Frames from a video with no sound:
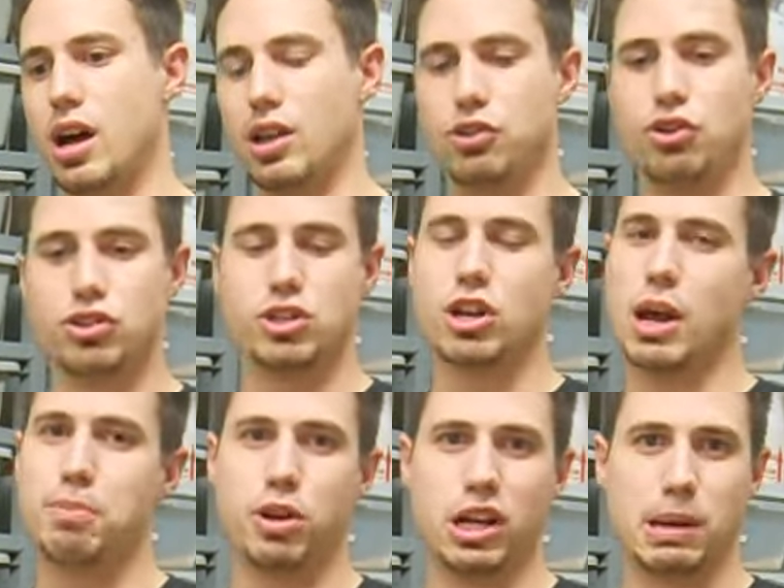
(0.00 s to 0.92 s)
I'll usually
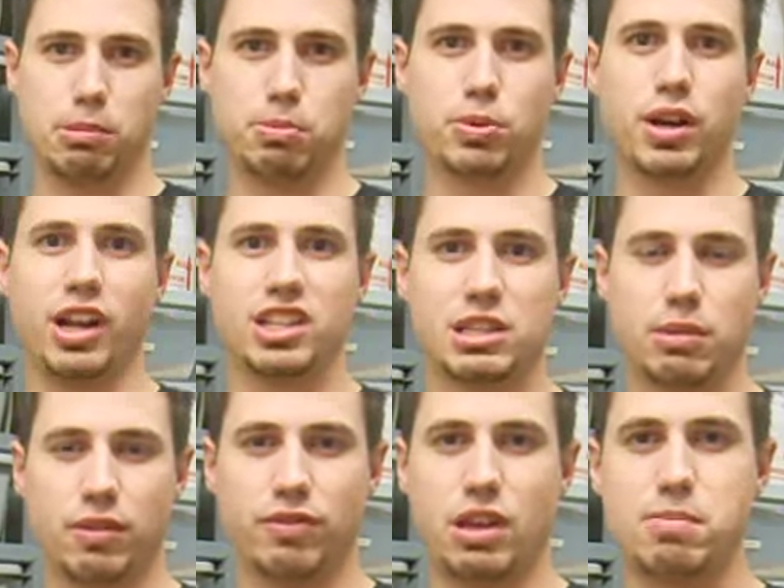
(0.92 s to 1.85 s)
try to put a couple breedings on
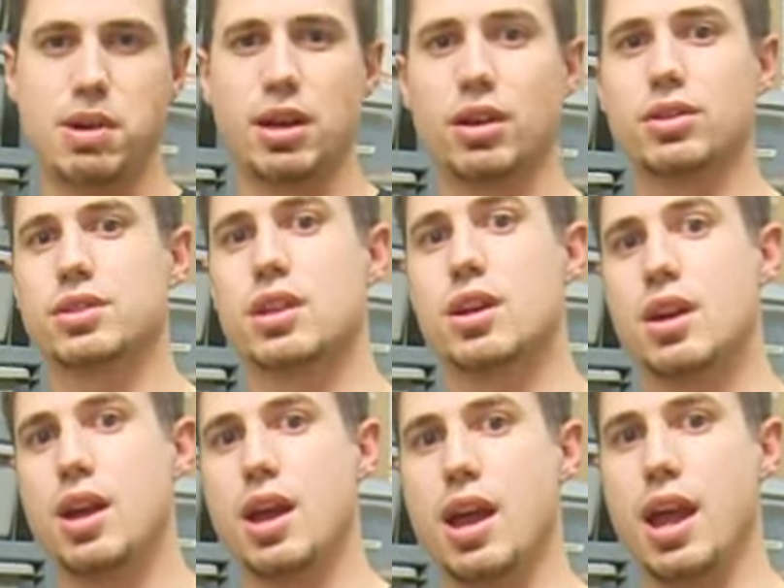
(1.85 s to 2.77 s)
my females
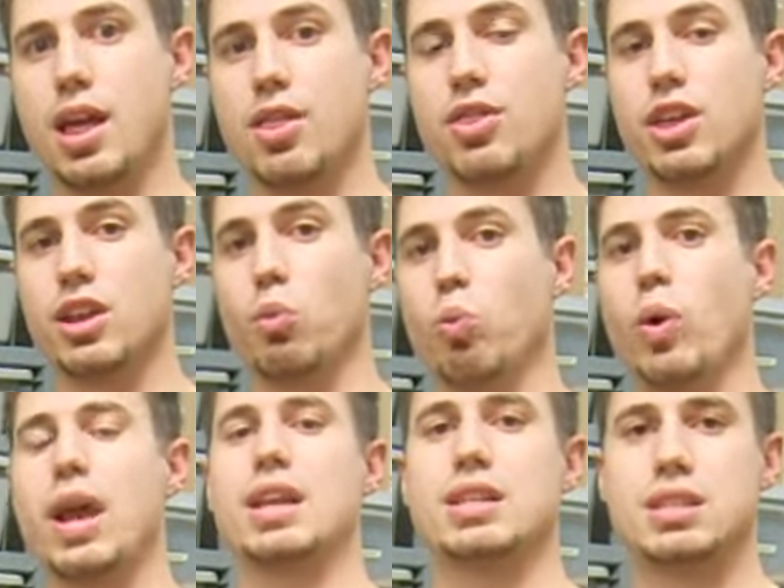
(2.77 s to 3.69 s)
and then
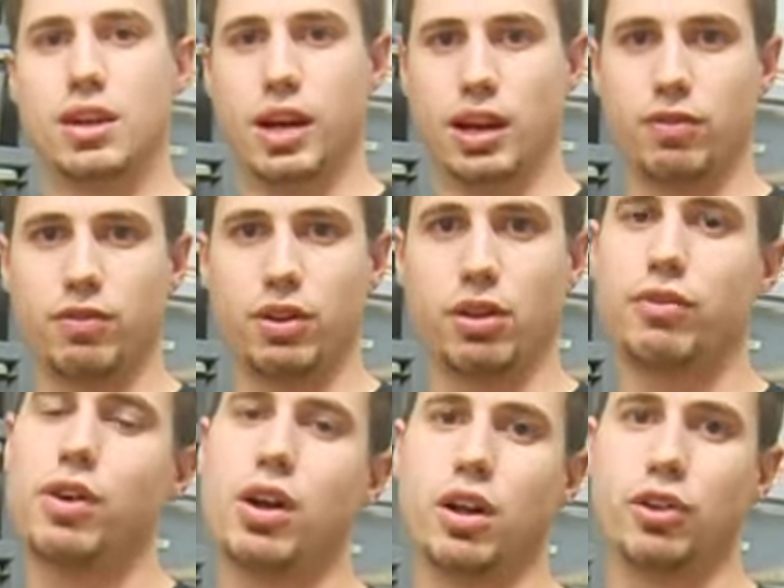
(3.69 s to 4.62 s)
wait until I can feel
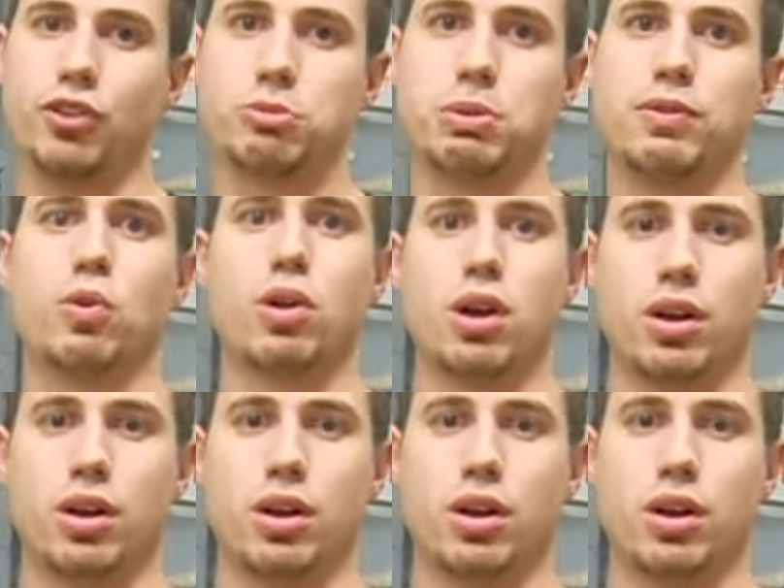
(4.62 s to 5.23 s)
follicles before